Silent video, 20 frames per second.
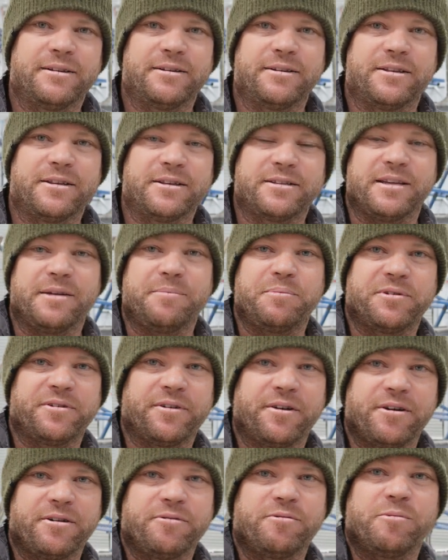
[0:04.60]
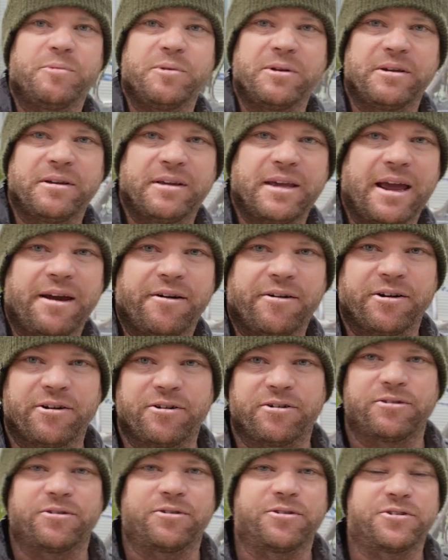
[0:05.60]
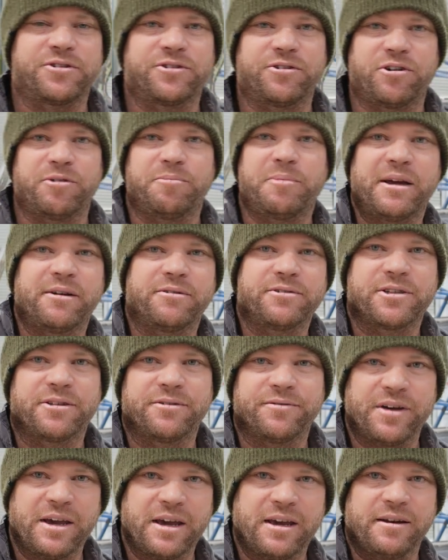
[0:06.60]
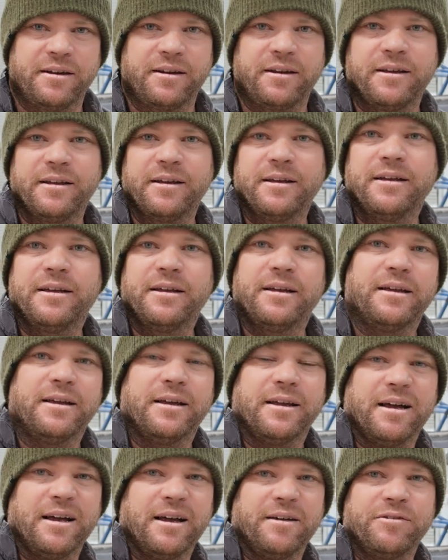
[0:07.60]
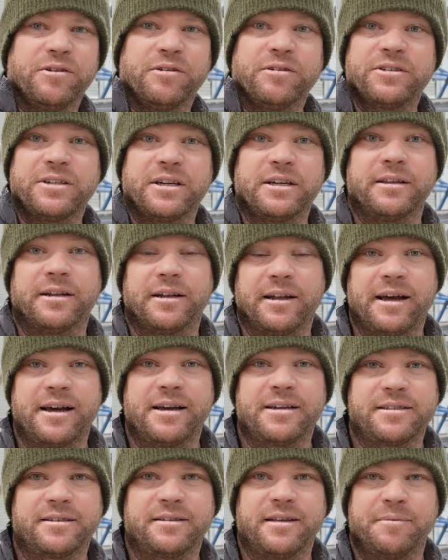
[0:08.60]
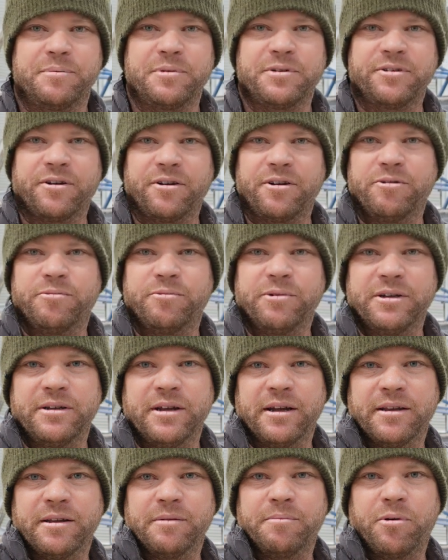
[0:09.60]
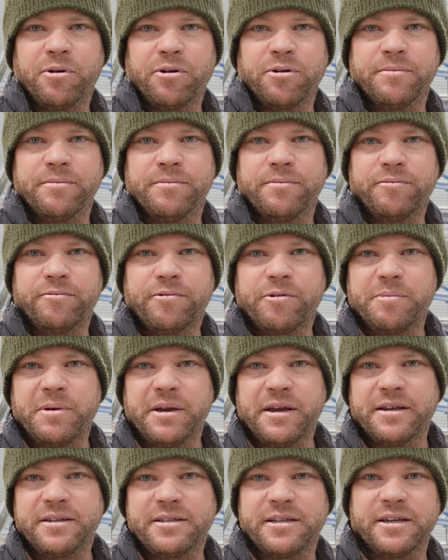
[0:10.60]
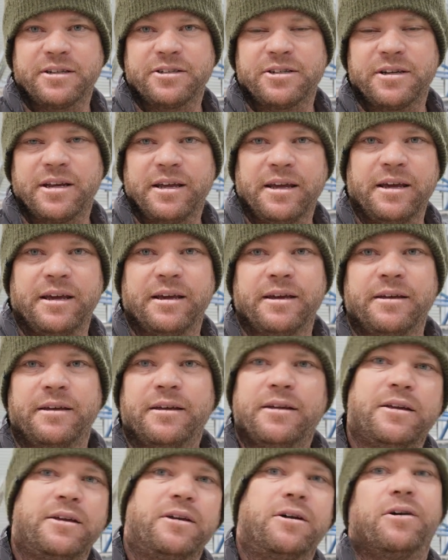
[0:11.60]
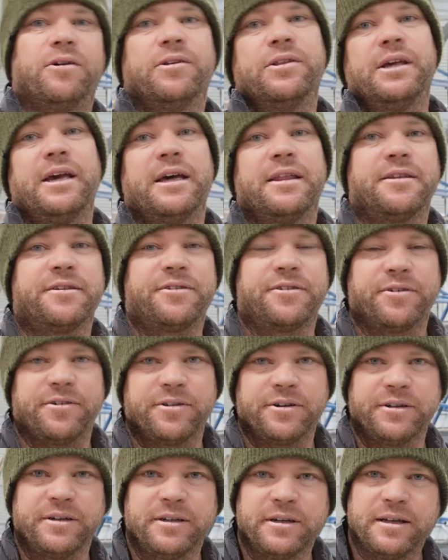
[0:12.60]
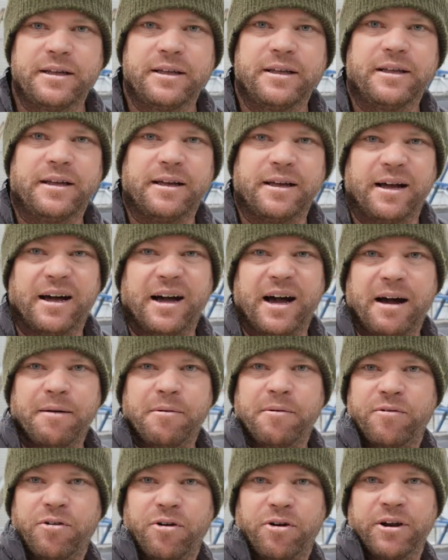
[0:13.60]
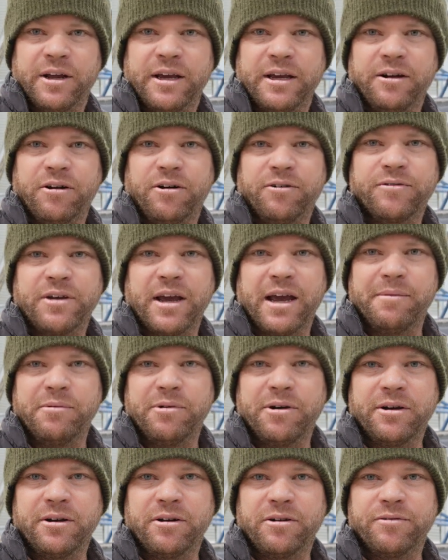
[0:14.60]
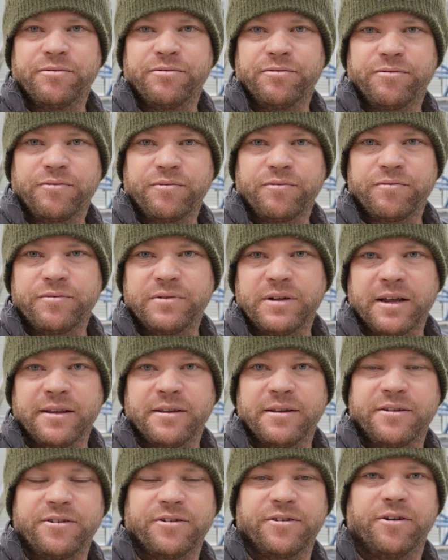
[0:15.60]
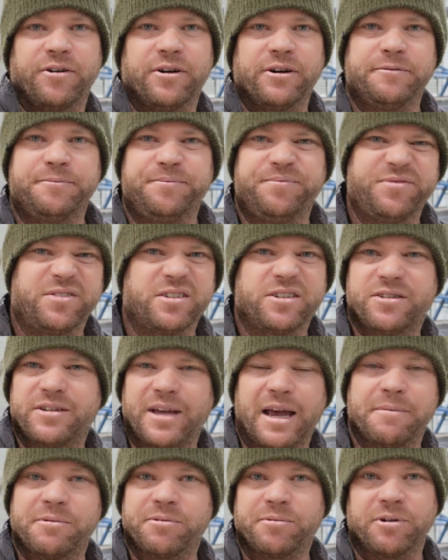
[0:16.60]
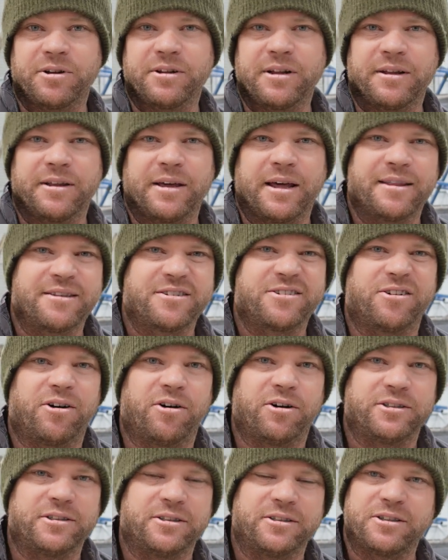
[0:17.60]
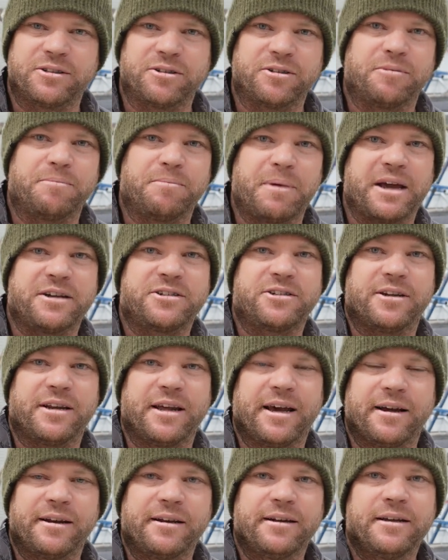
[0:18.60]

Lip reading: This episode we'll be carrying on the side panels of the van. If you've seen the last episode, we've done the bottom repair section here on the other side. I've gone ahead and off camera and I've done this side, same as what I've done the other side, so I just sort of bashed it out.